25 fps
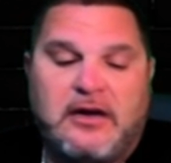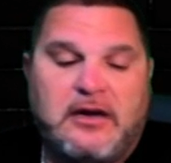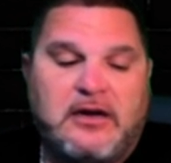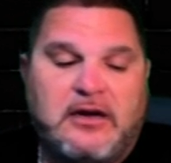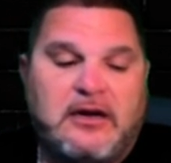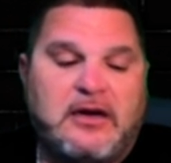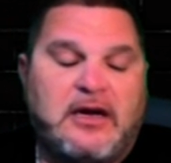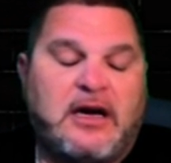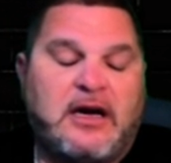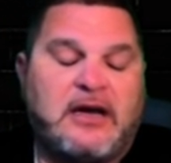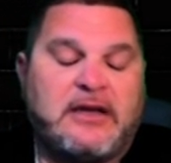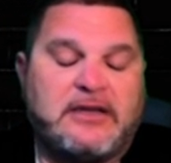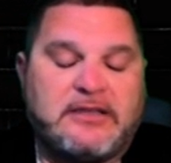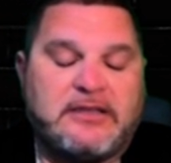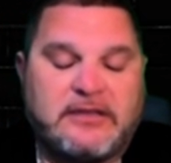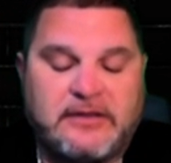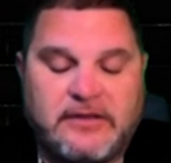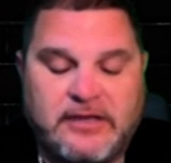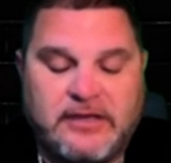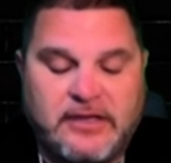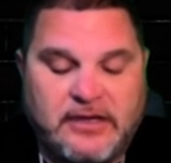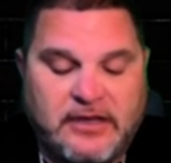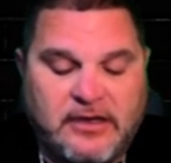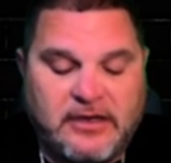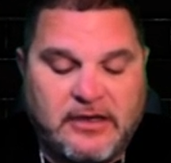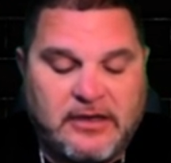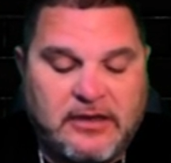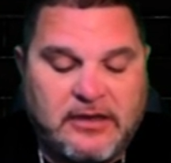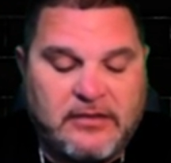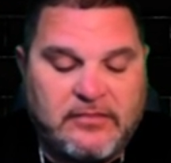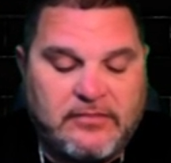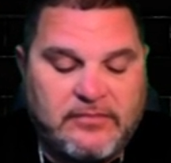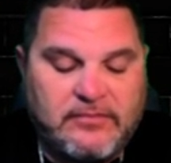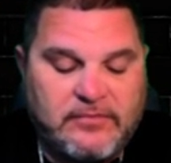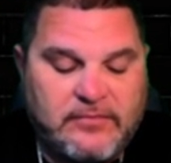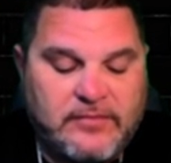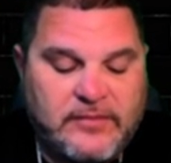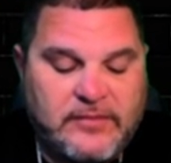Honestly,
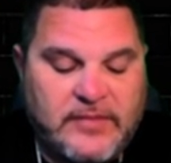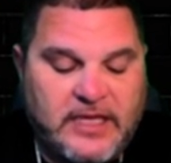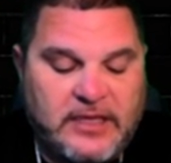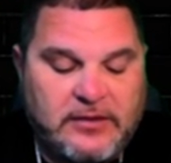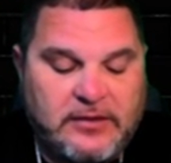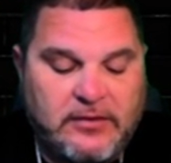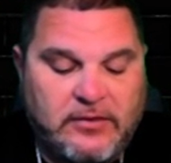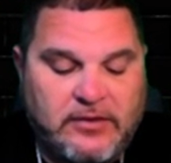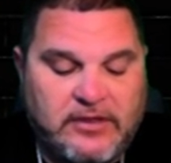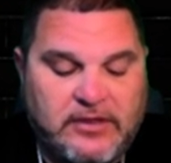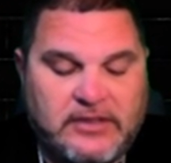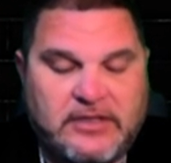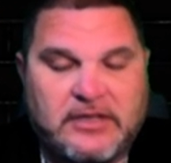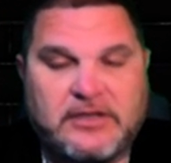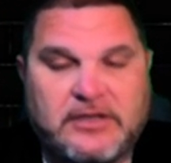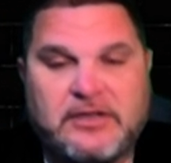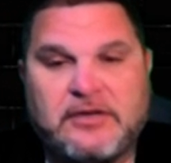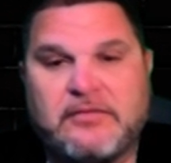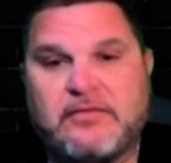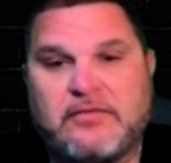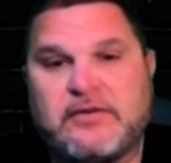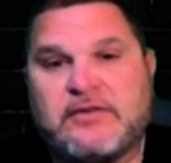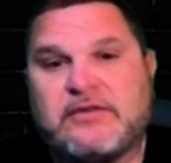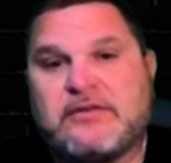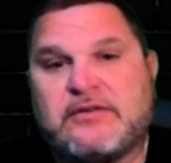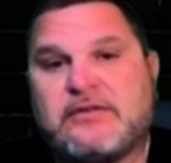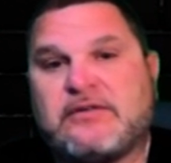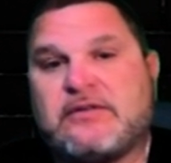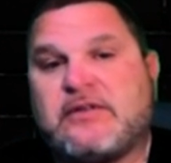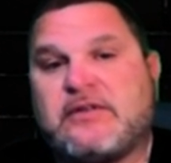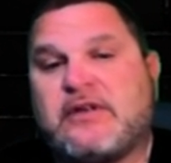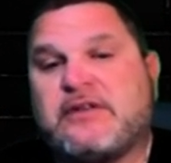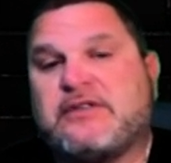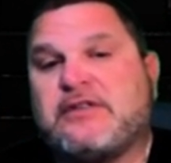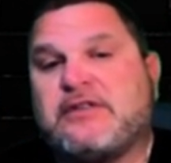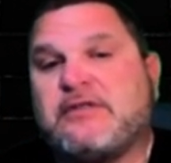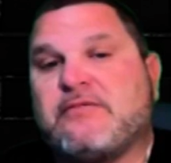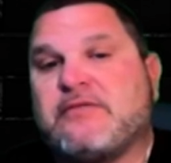they told us that
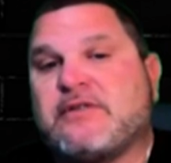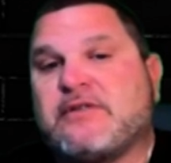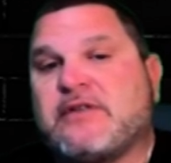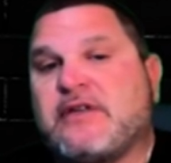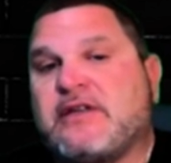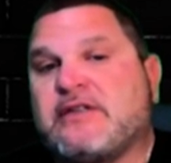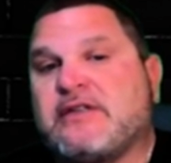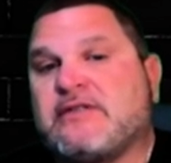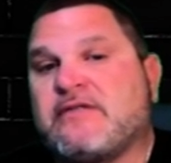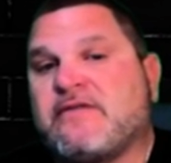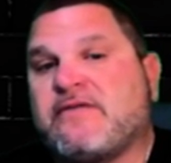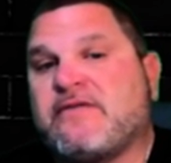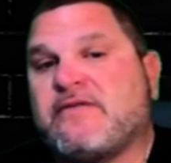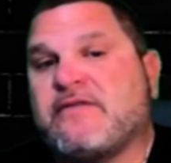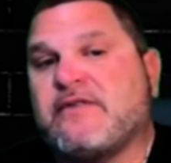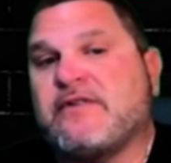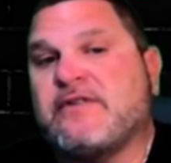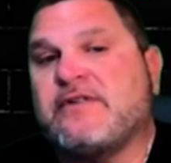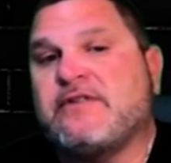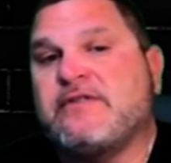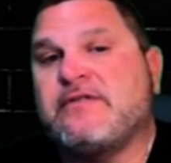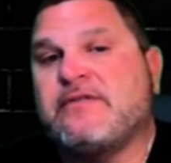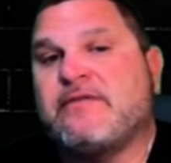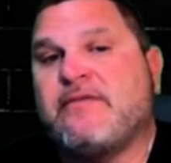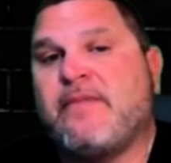she was cancer free.